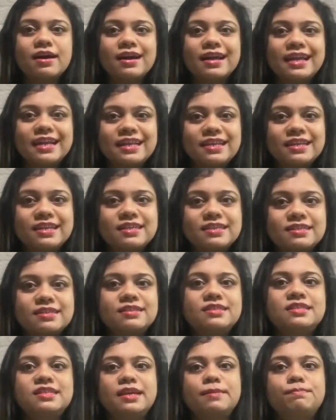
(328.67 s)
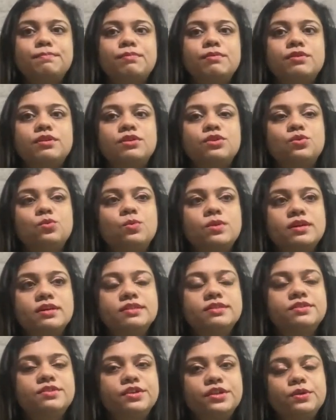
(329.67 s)
it is a step
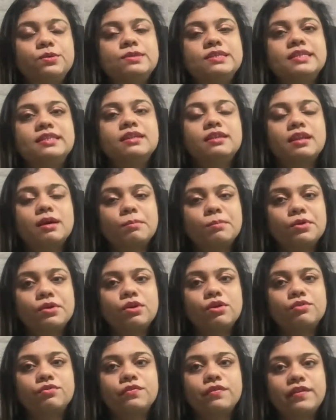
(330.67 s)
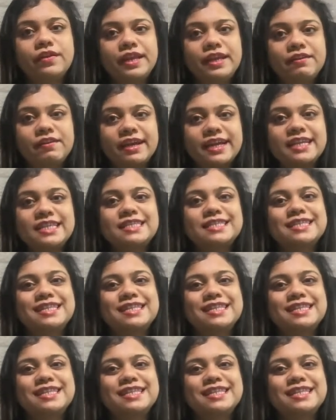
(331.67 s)
towards reducing the number of rewrites